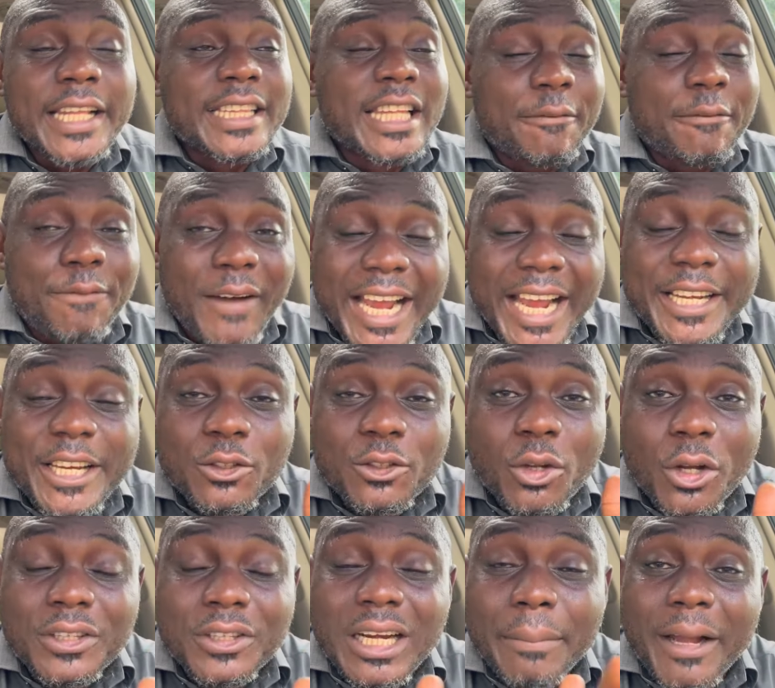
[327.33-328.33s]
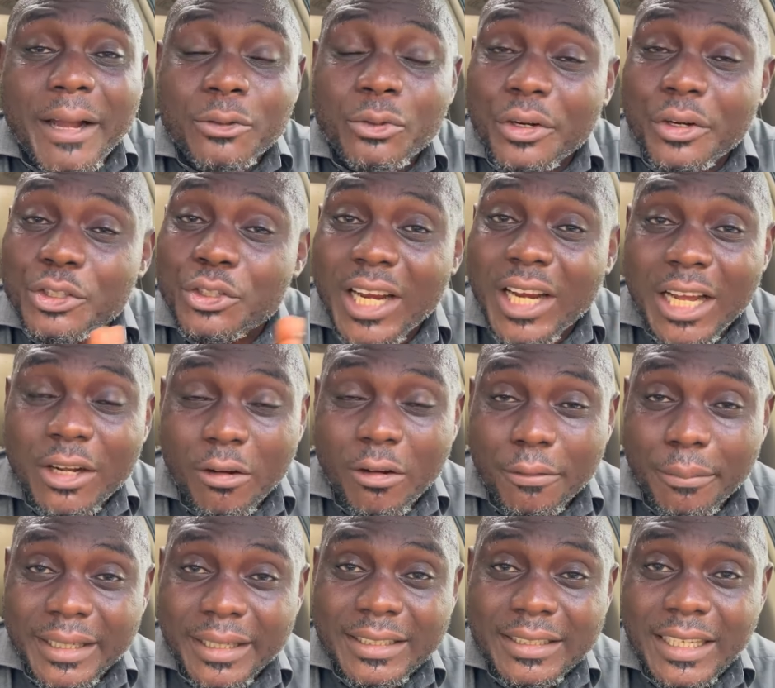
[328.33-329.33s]
Divide this country back to regional
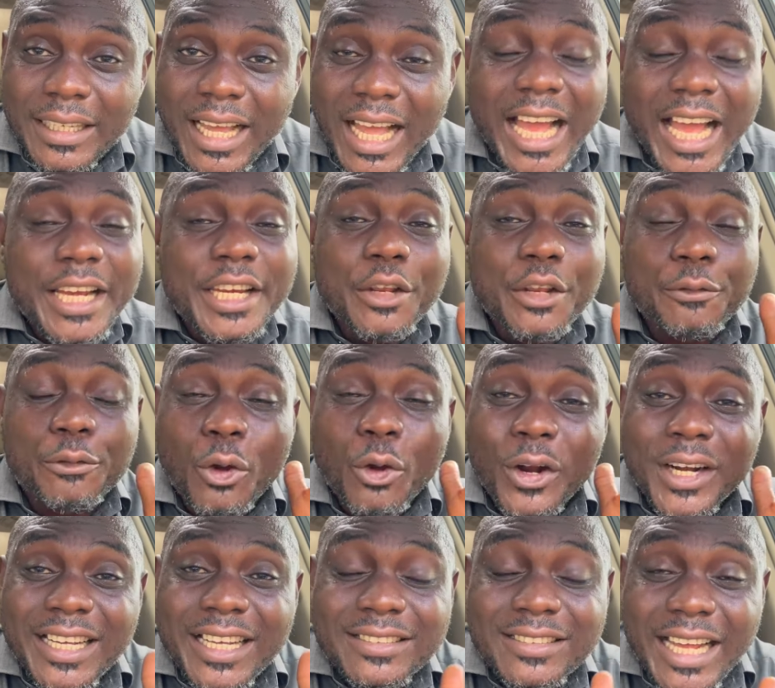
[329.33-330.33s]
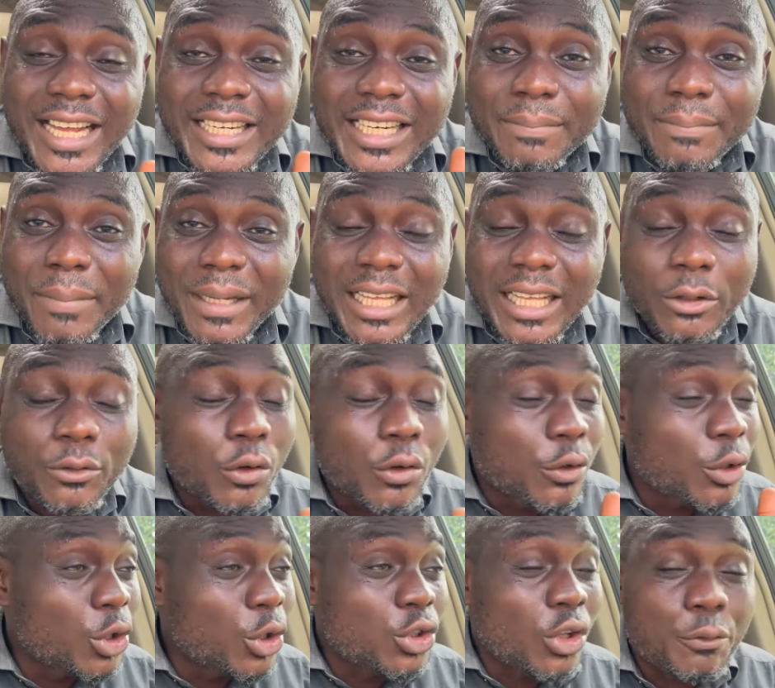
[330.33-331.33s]
government. And if you understand it better,
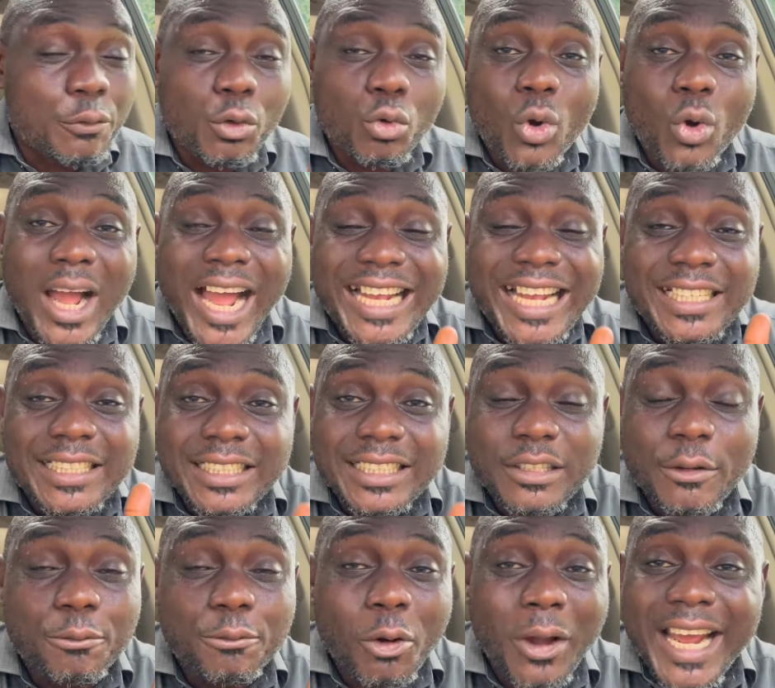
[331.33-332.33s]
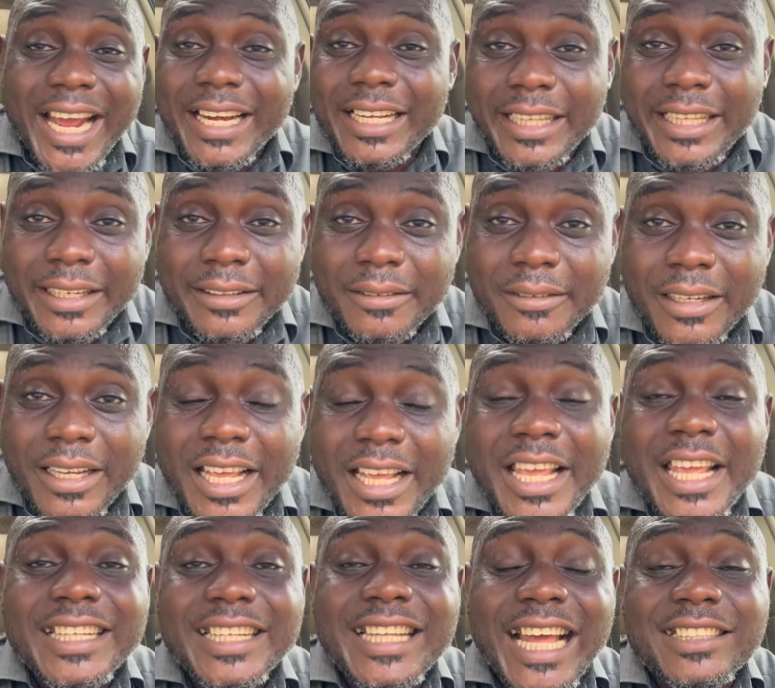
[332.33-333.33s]
those of you who are agitating for anything,
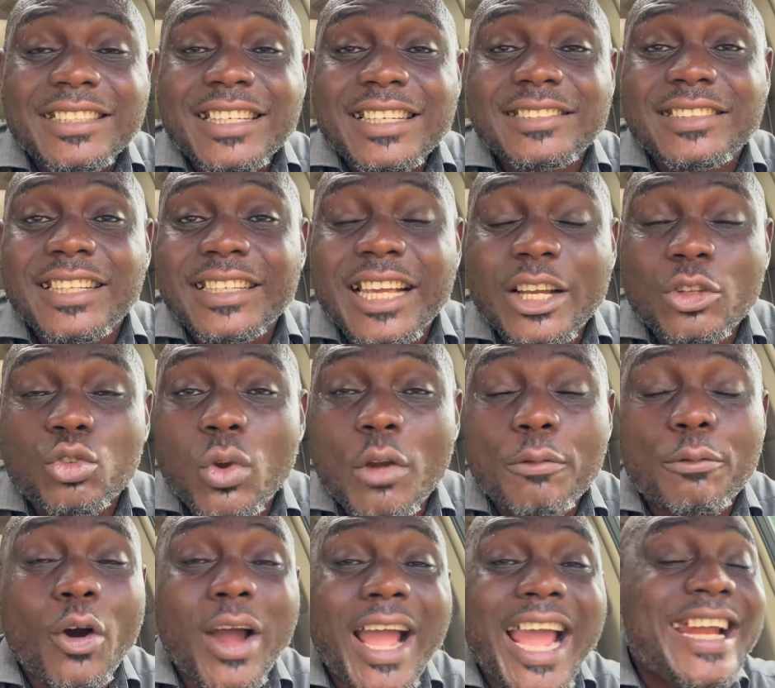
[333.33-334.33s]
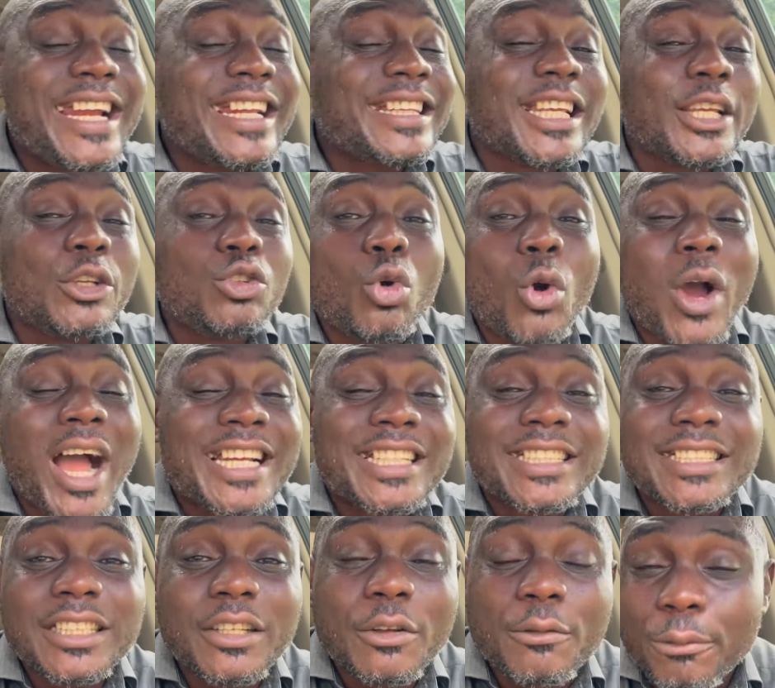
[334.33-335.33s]
that is the gateway for anything you are
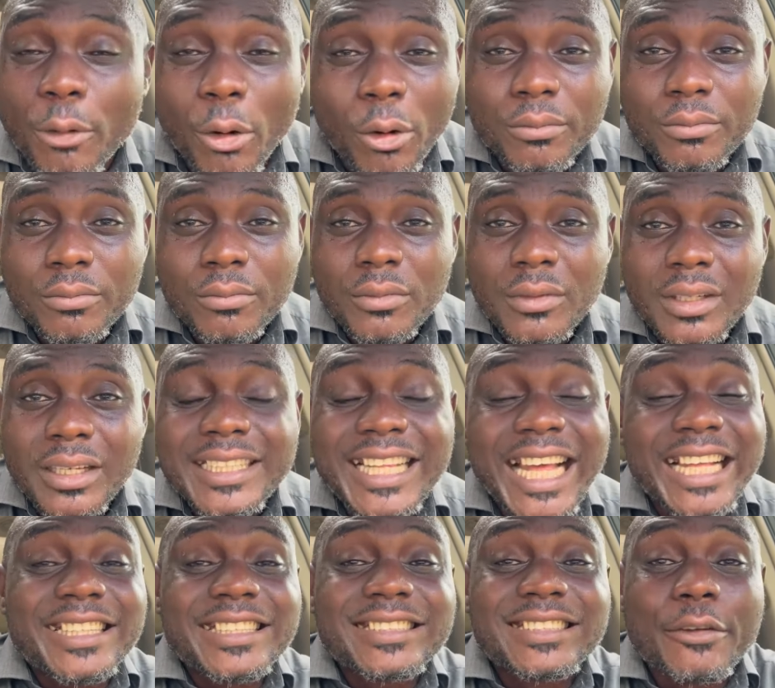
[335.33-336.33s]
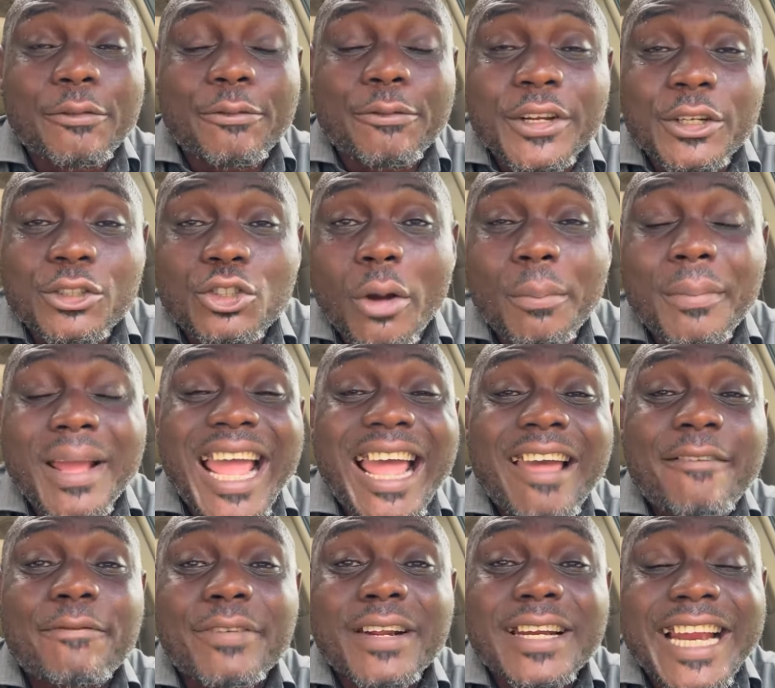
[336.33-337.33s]
agitating for. That is the freedom
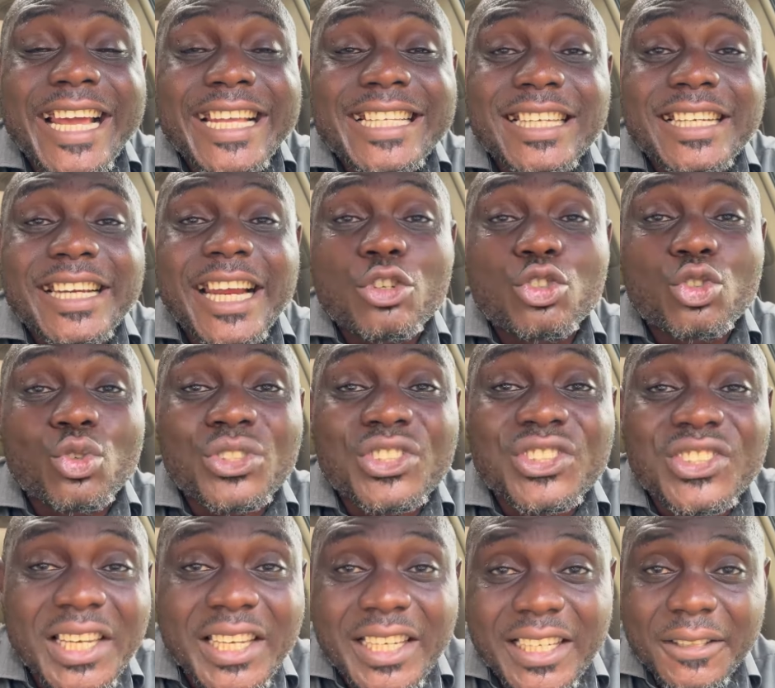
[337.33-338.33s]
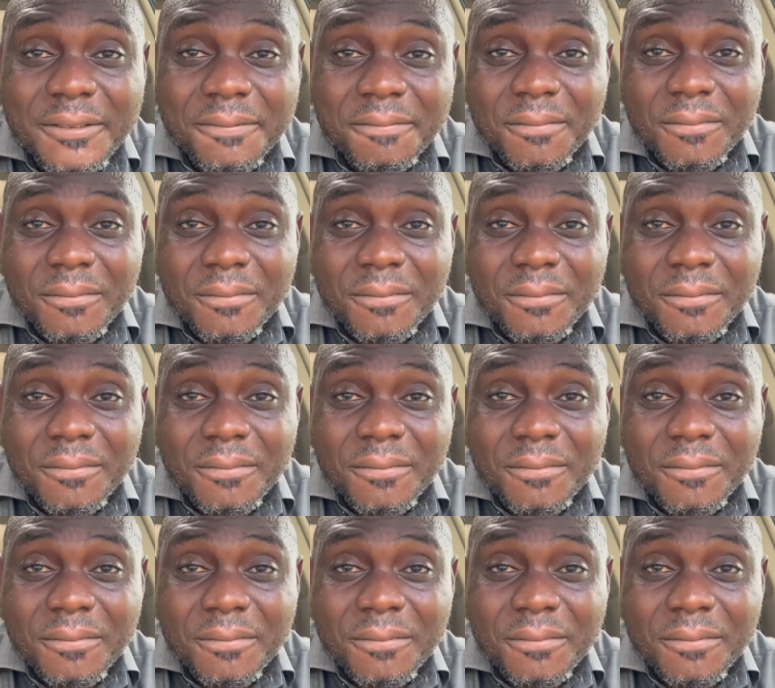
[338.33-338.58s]
every Nigerian should seek.